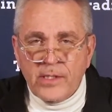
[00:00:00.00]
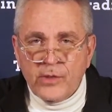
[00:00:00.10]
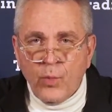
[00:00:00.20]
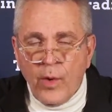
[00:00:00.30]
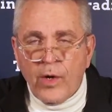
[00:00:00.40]

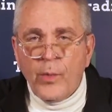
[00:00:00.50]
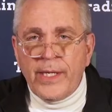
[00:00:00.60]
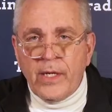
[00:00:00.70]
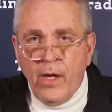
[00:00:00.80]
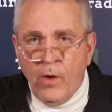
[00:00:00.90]
because where are we
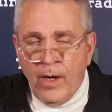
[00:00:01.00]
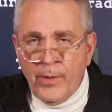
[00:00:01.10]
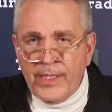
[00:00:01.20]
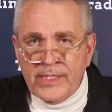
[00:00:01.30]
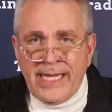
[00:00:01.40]
going to go? Are
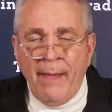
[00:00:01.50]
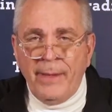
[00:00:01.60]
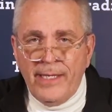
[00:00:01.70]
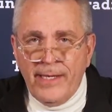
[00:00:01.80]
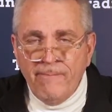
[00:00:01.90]
we going to
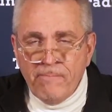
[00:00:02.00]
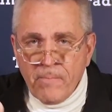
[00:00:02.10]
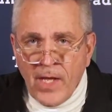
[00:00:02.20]
stop eating?